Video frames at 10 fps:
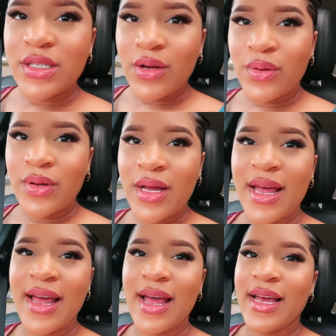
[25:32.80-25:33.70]
So,
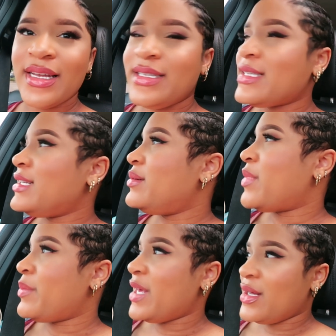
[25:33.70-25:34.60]
at least I
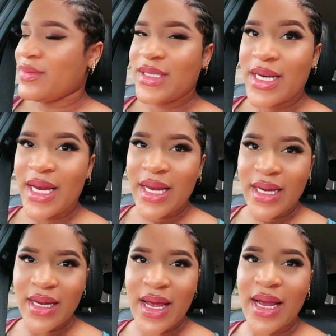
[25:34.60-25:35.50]
did my makeup
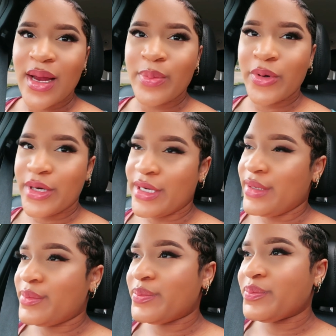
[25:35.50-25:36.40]
today. I got
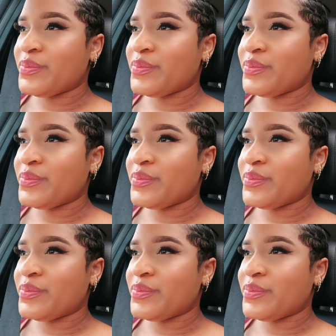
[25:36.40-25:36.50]
pretty.